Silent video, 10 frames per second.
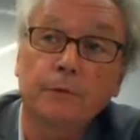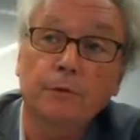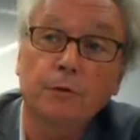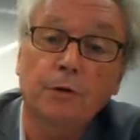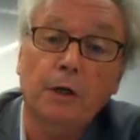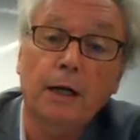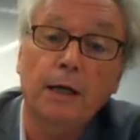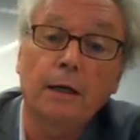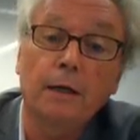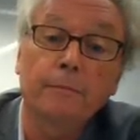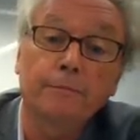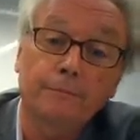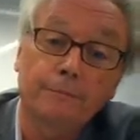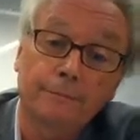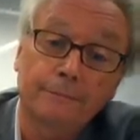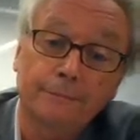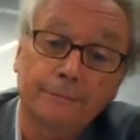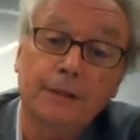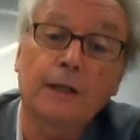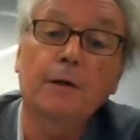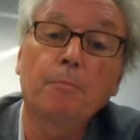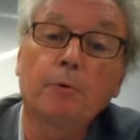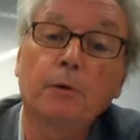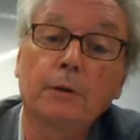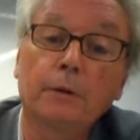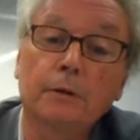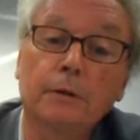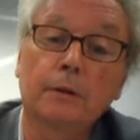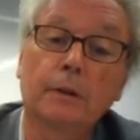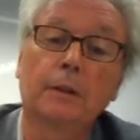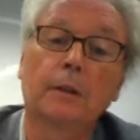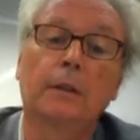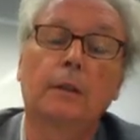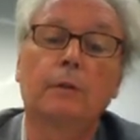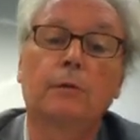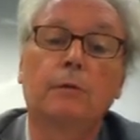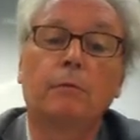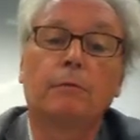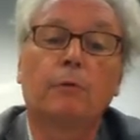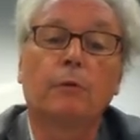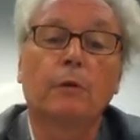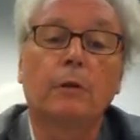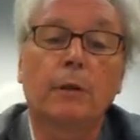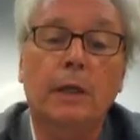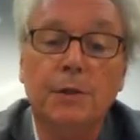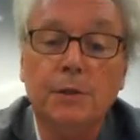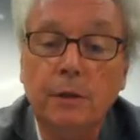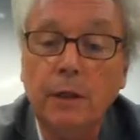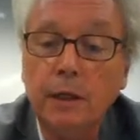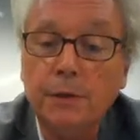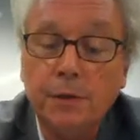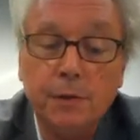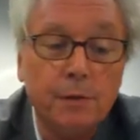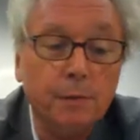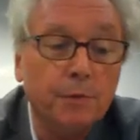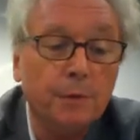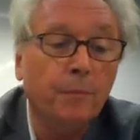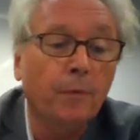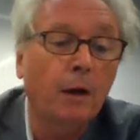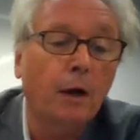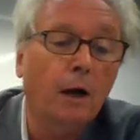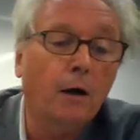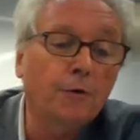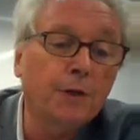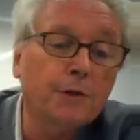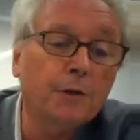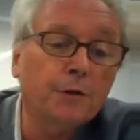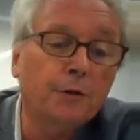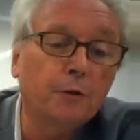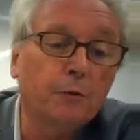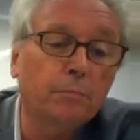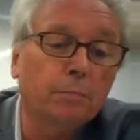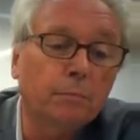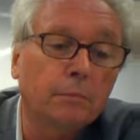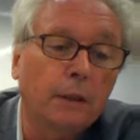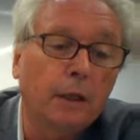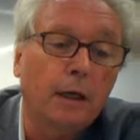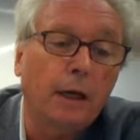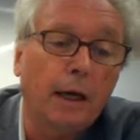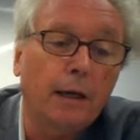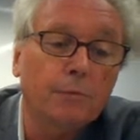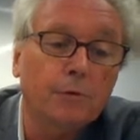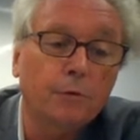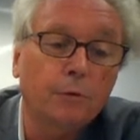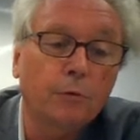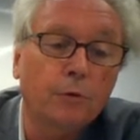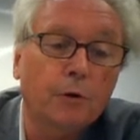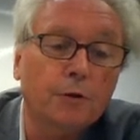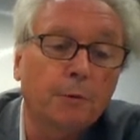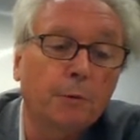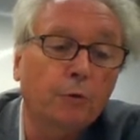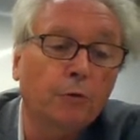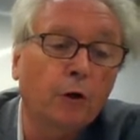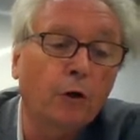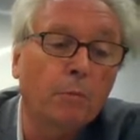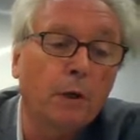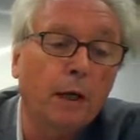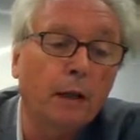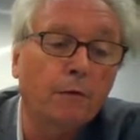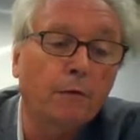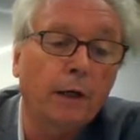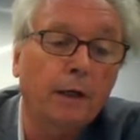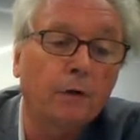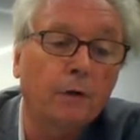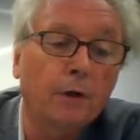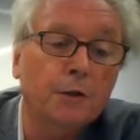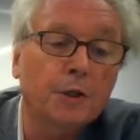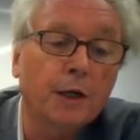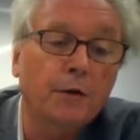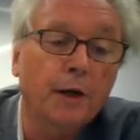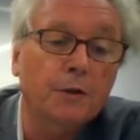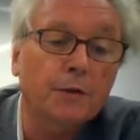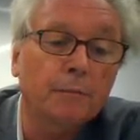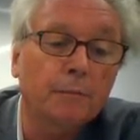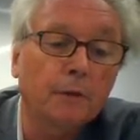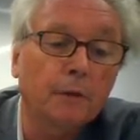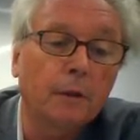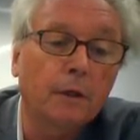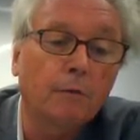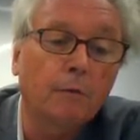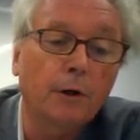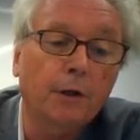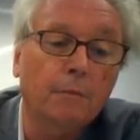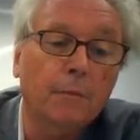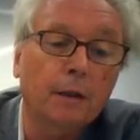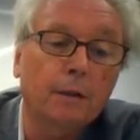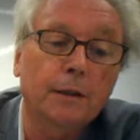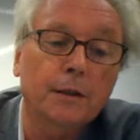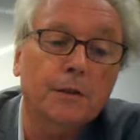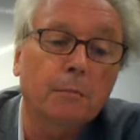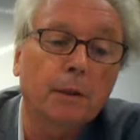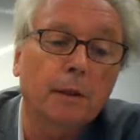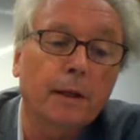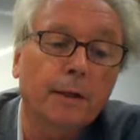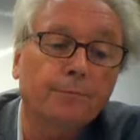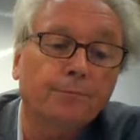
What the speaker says: So clearly, they are important for the national health systems. Our research group aims to contribute to global health via knowledge generation, working multidisciplinary.